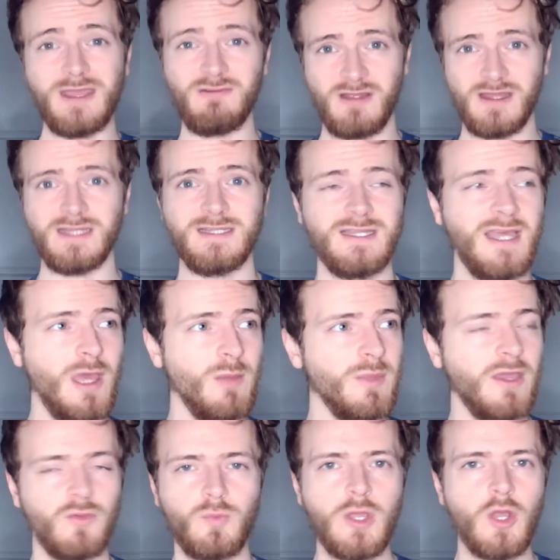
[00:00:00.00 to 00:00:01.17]
right?
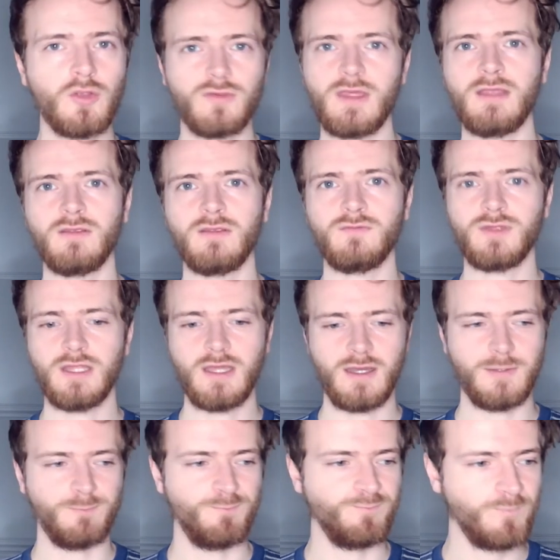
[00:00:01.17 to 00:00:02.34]
Because we got to the end of
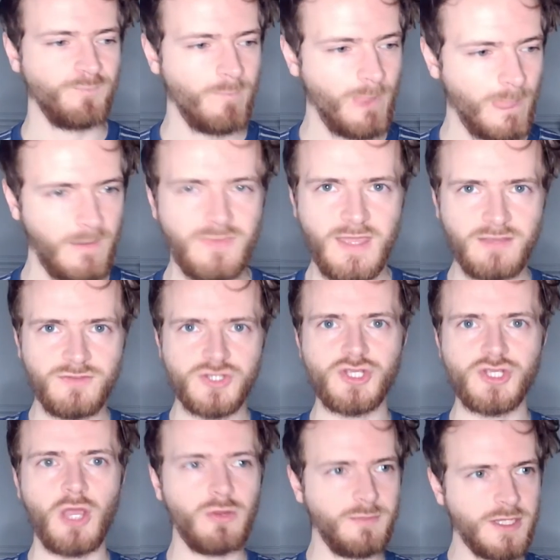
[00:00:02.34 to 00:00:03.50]
the
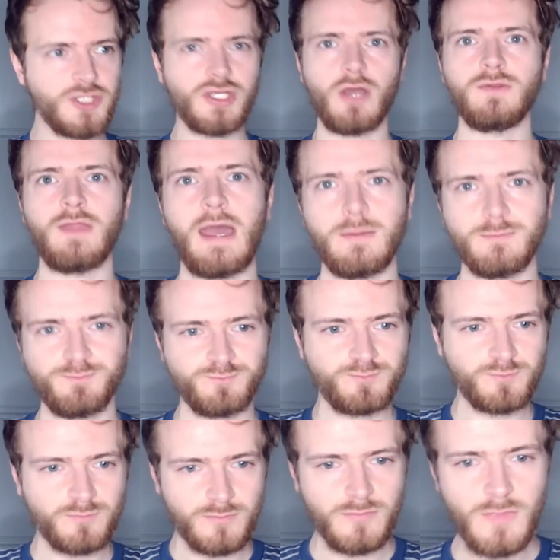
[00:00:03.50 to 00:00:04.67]
show, and the big showdown
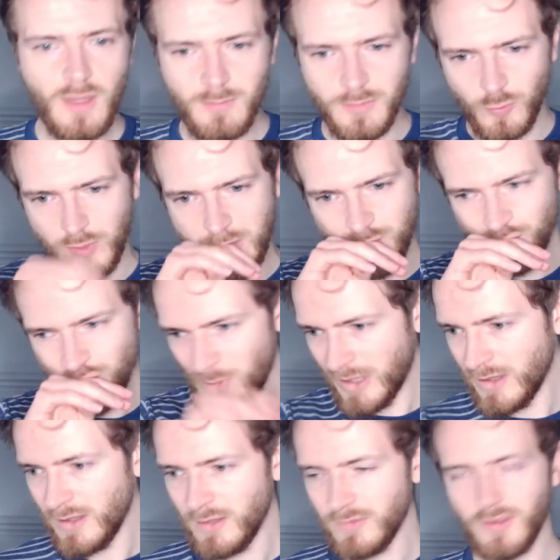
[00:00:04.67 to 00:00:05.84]
between
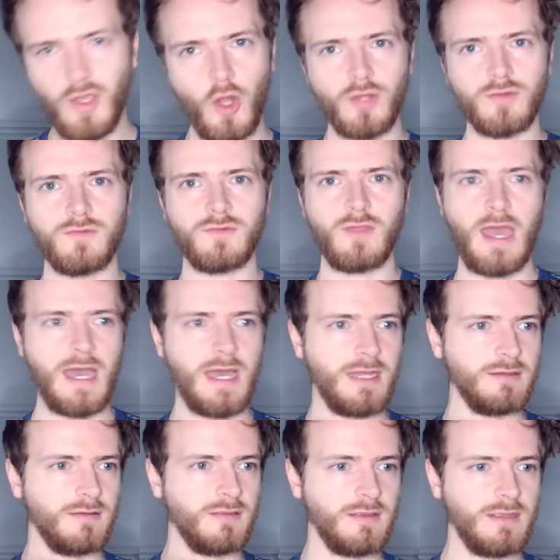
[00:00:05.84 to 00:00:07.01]
the gods
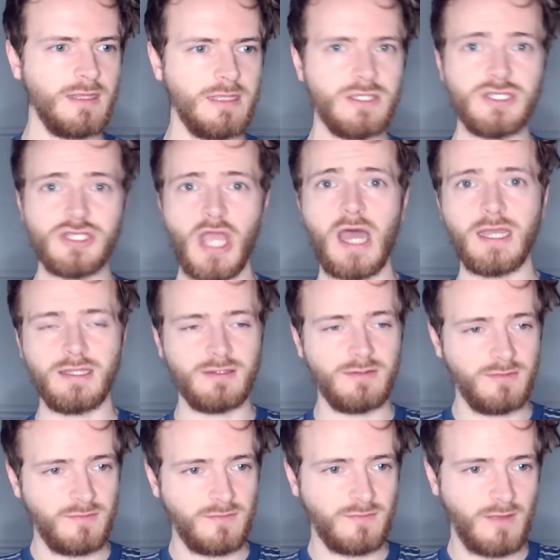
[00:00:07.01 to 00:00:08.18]
and the
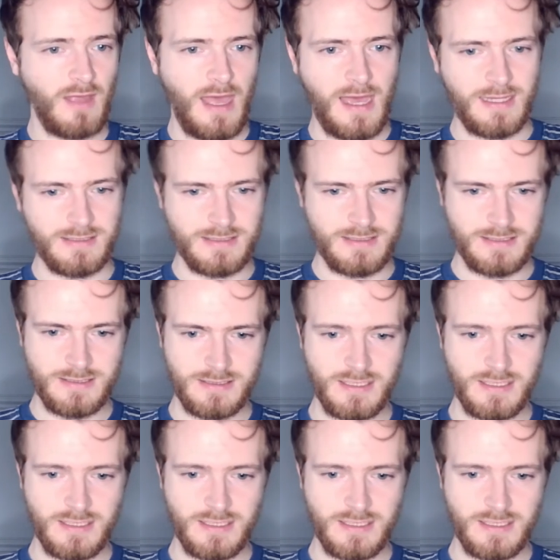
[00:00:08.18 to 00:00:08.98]
giants and